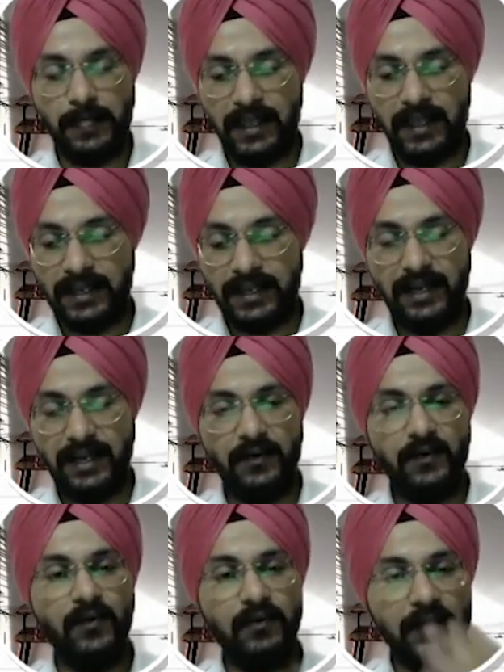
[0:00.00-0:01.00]
Now
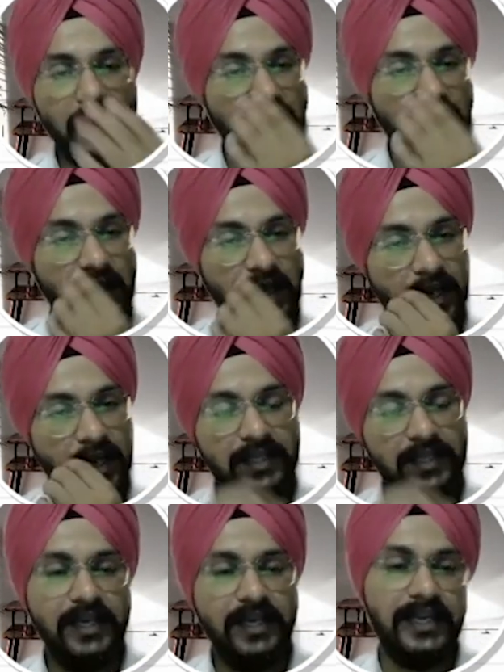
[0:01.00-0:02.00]
over here,
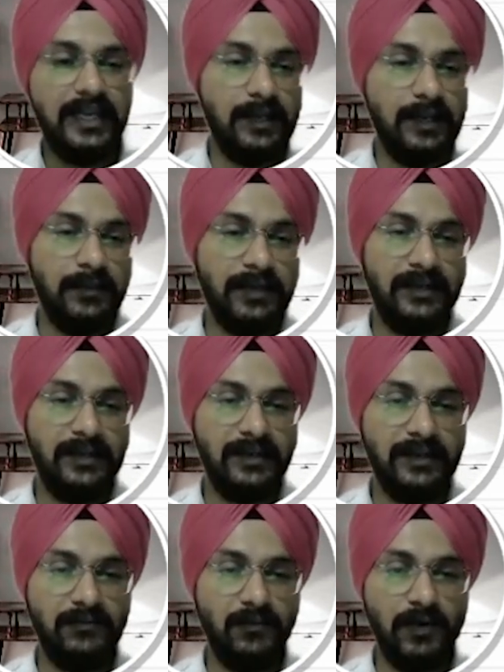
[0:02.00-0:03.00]
the delimiter
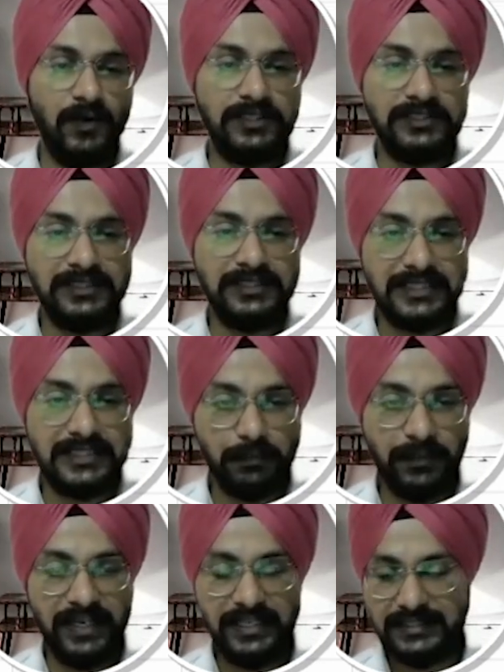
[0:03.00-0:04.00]
was the
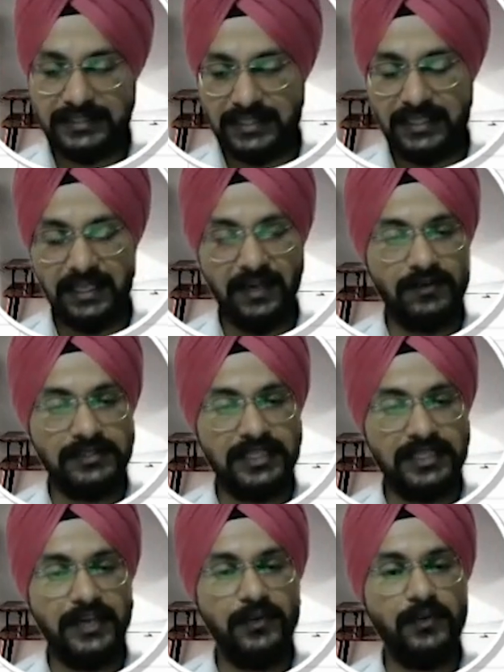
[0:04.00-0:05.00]
space. Now
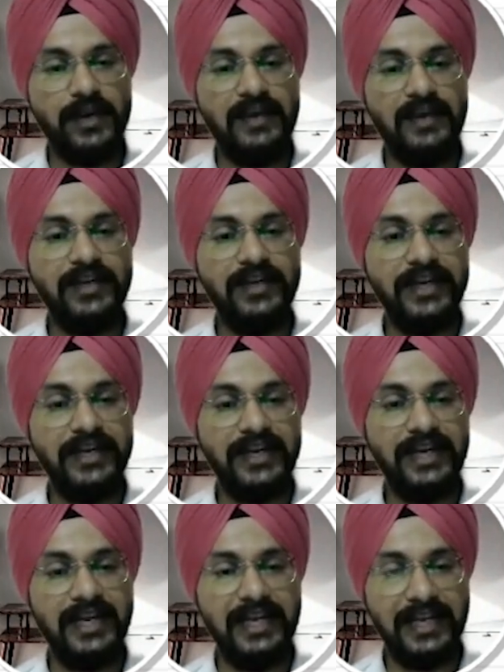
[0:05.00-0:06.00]
say you have the
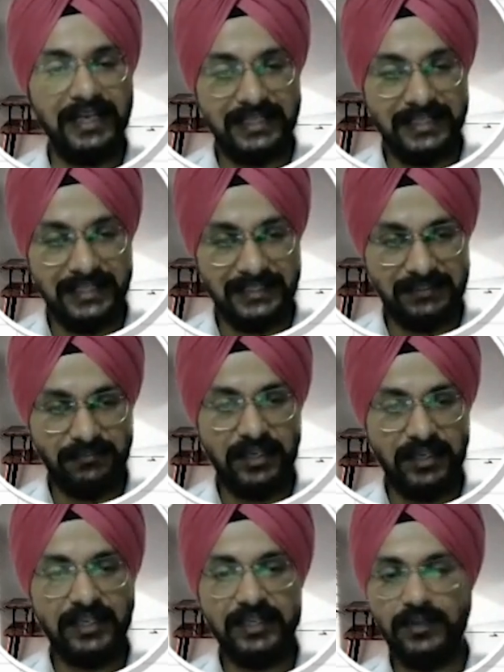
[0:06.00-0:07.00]
data like this,
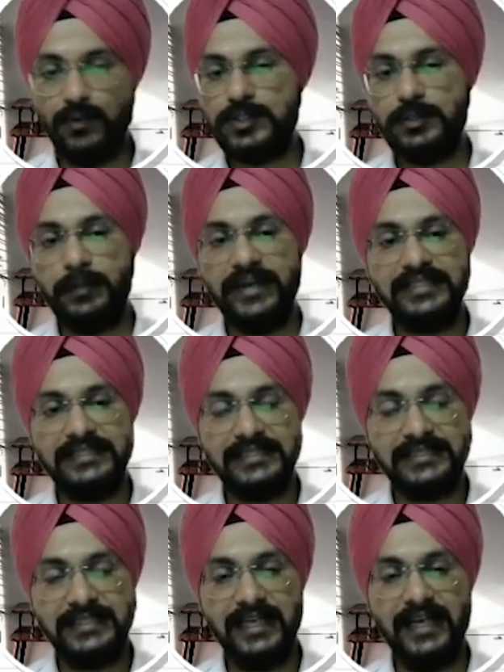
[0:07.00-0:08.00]
wherein no space is
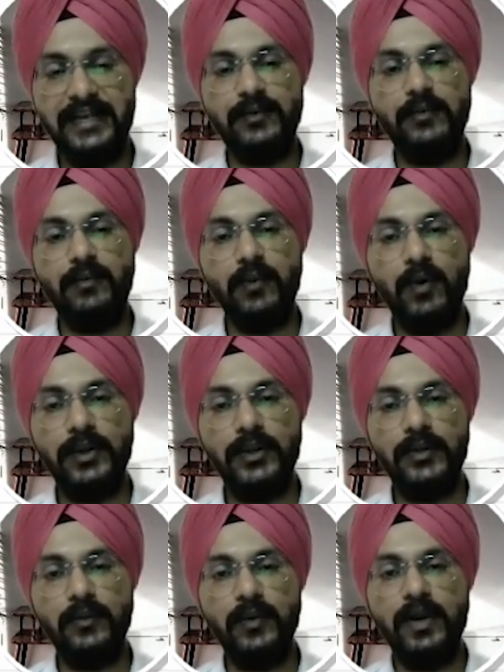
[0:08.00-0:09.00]
there, and you want
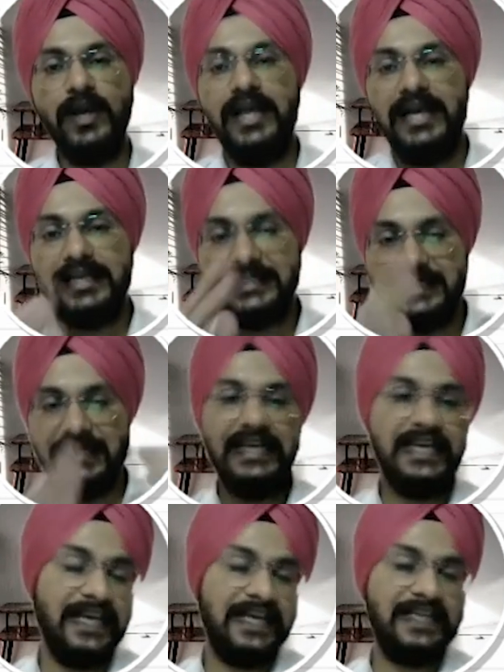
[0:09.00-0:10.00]
to
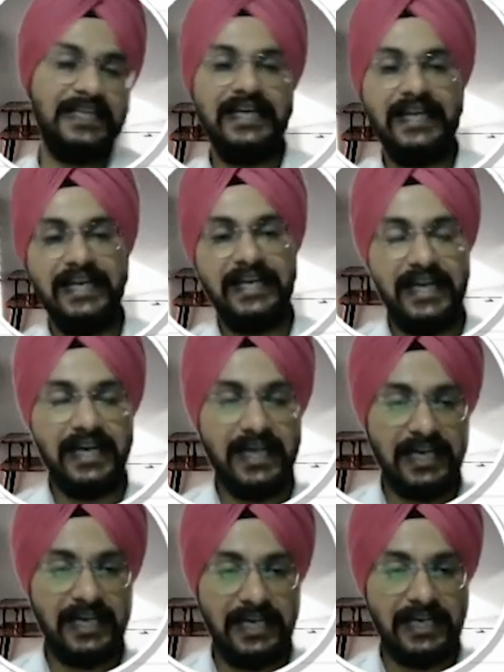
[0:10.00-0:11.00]
segregate the data
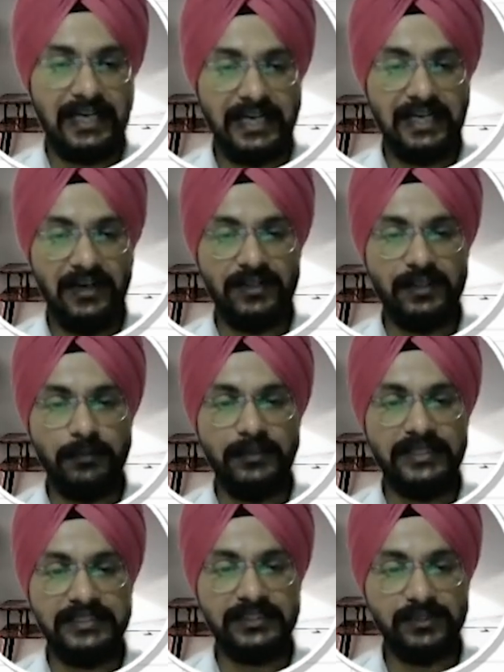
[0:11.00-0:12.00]
on the
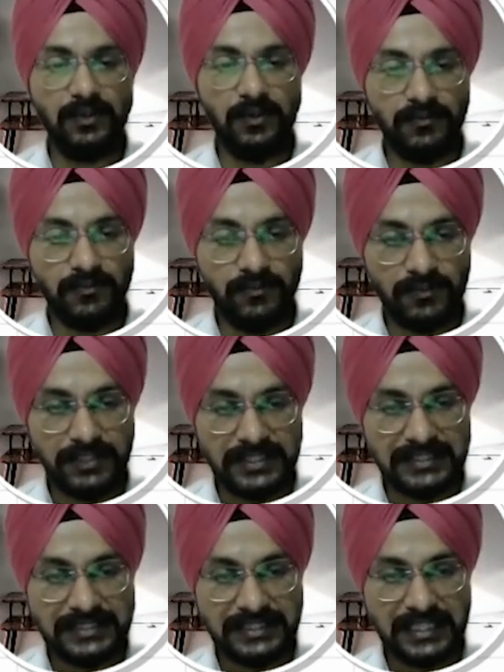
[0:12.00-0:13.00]
basis of
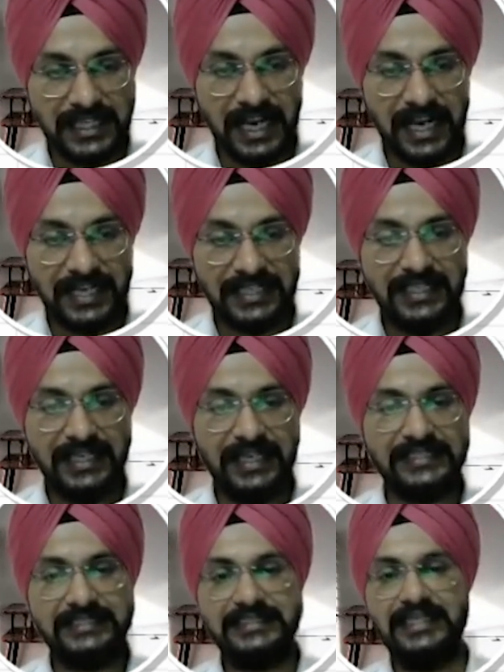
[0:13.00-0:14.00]
this @
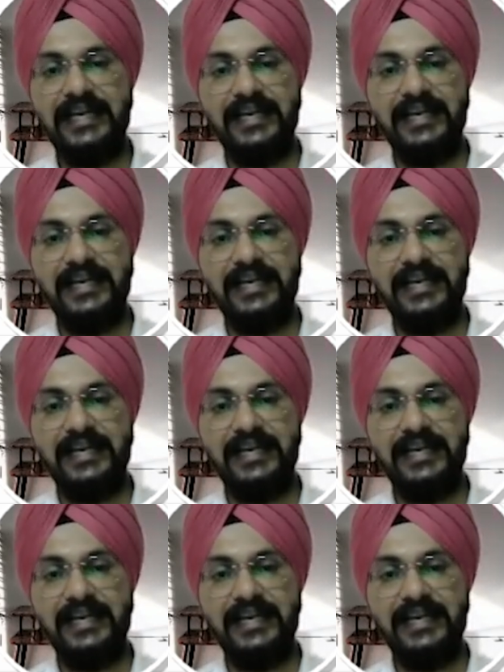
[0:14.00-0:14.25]
sign.